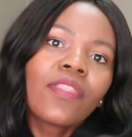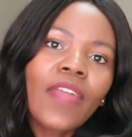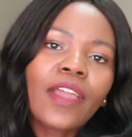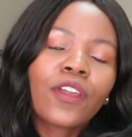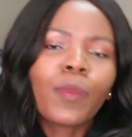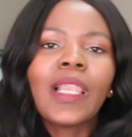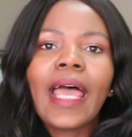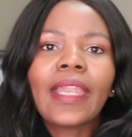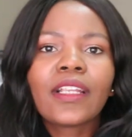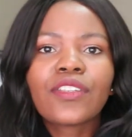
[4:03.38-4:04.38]
that you're
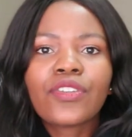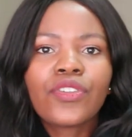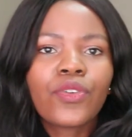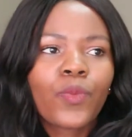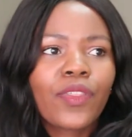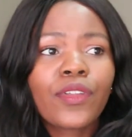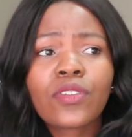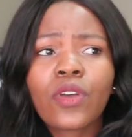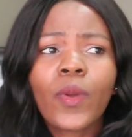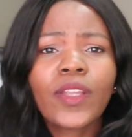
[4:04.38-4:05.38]
planning to do, whether
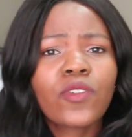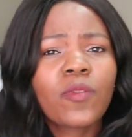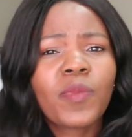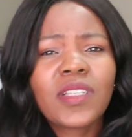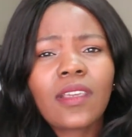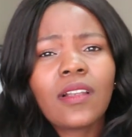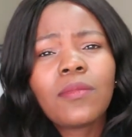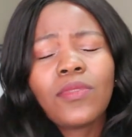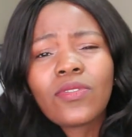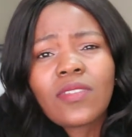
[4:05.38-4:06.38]
it's going to a
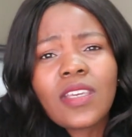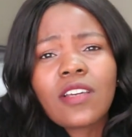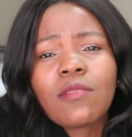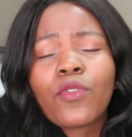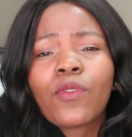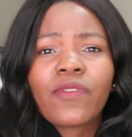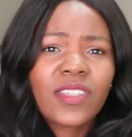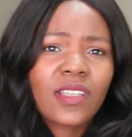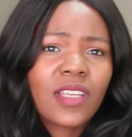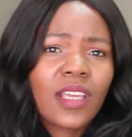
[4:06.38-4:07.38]
particular museum or
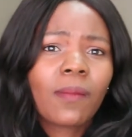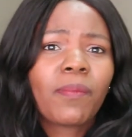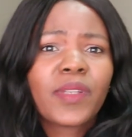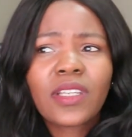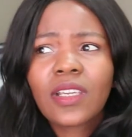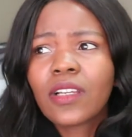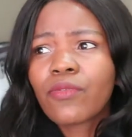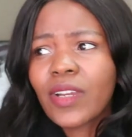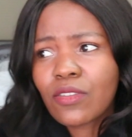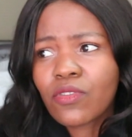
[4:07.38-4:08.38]
visiting a
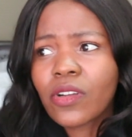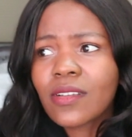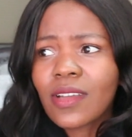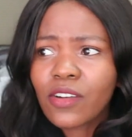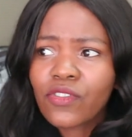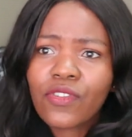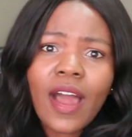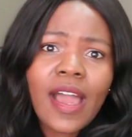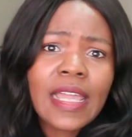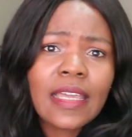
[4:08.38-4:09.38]
particular restaurant and
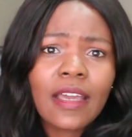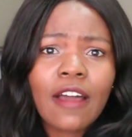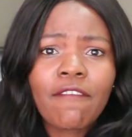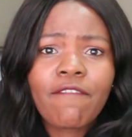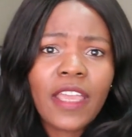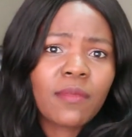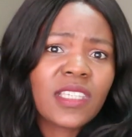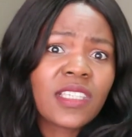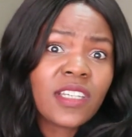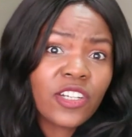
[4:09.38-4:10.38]
trying a
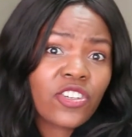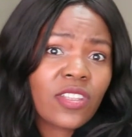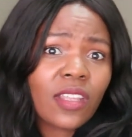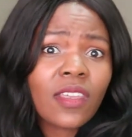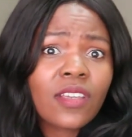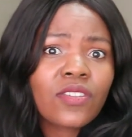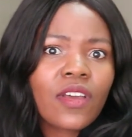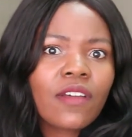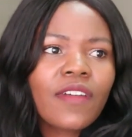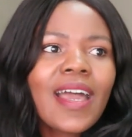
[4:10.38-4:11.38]
famous dish that they
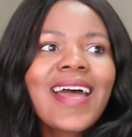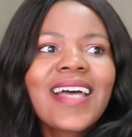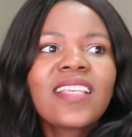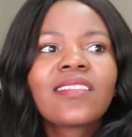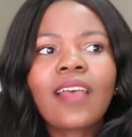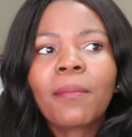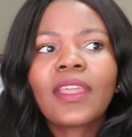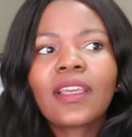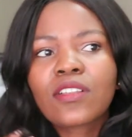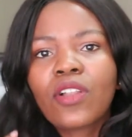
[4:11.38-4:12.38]
serve.
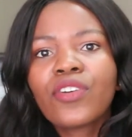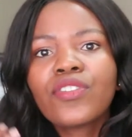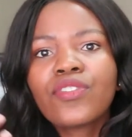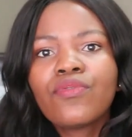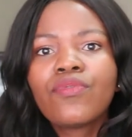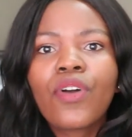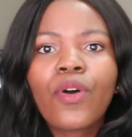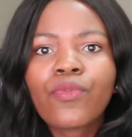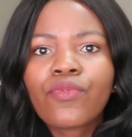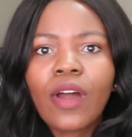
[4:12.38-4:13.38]
Something, as long as you
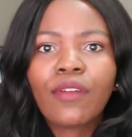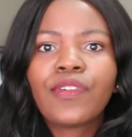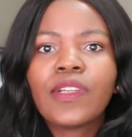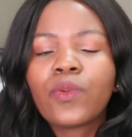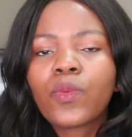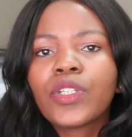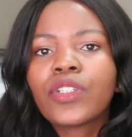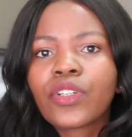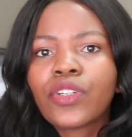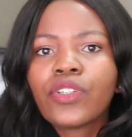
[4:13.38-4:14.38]
know roughly what
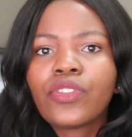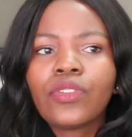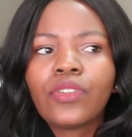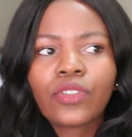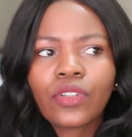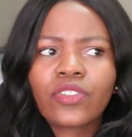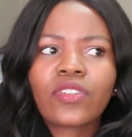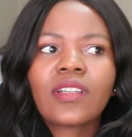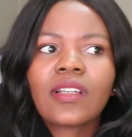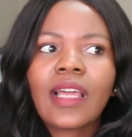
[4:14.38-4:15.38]
you're gonna do. You're not
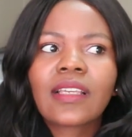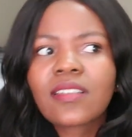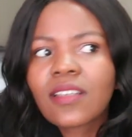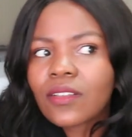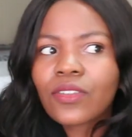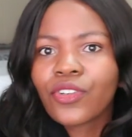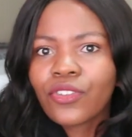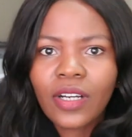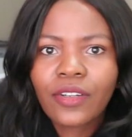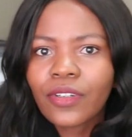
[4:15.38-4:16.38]
just gonna like sit in your
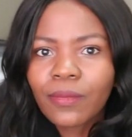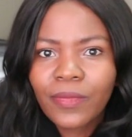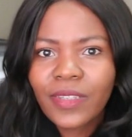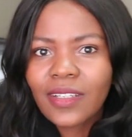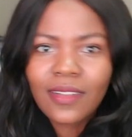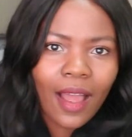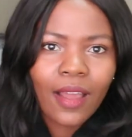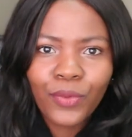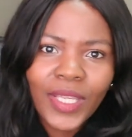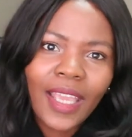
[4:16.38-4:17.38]
hotel room the
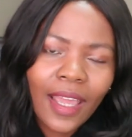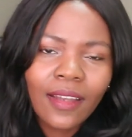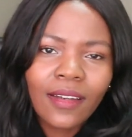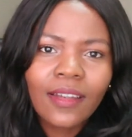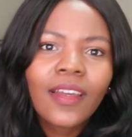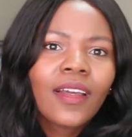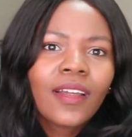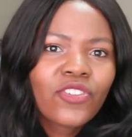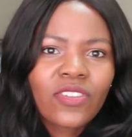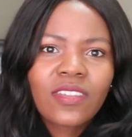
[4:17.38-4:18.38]
entire weekend
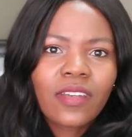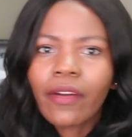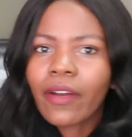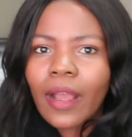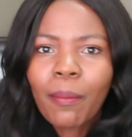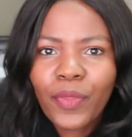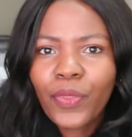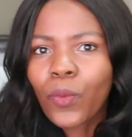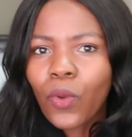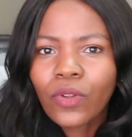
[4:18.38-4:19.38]
just staring up at
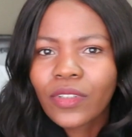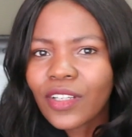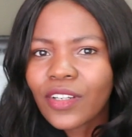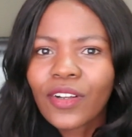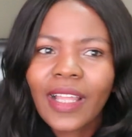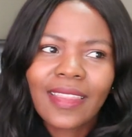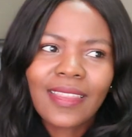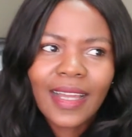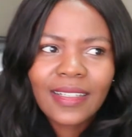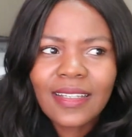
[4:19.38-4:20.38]
the wall, you know, like
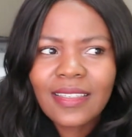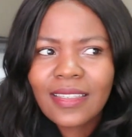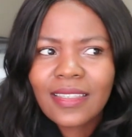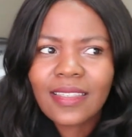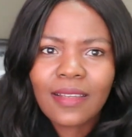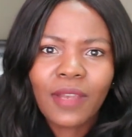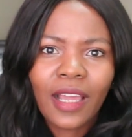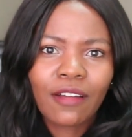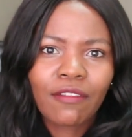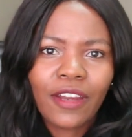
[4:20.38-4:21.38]
that doesn't seem
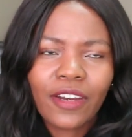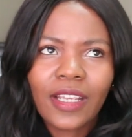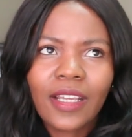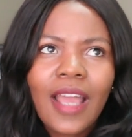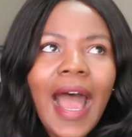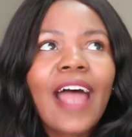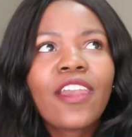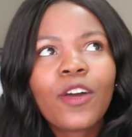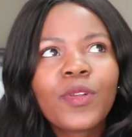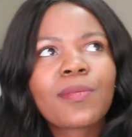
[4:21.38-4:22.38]
like a very, I
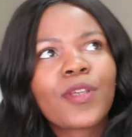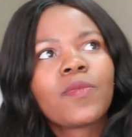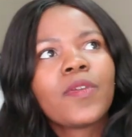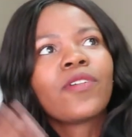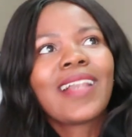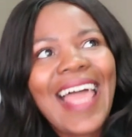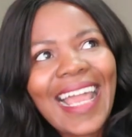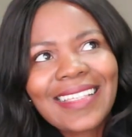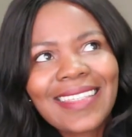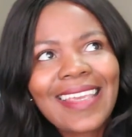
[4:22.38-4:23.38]
know it's supposed to be
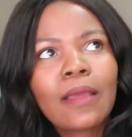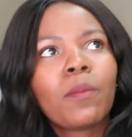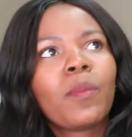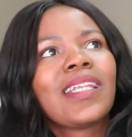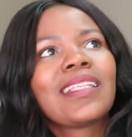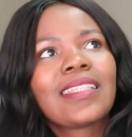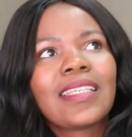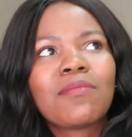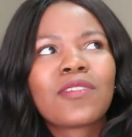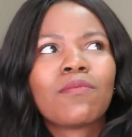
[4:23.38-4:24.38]
relaxing, but it
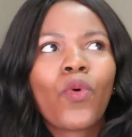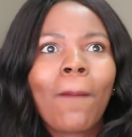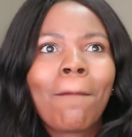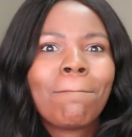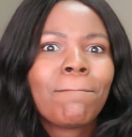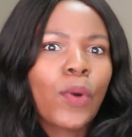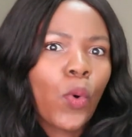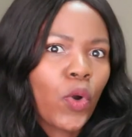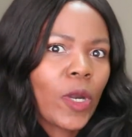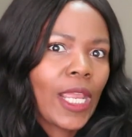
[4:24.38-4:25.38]
seems more
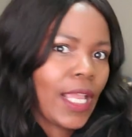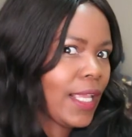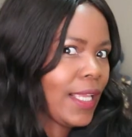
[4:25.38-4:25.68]
boring.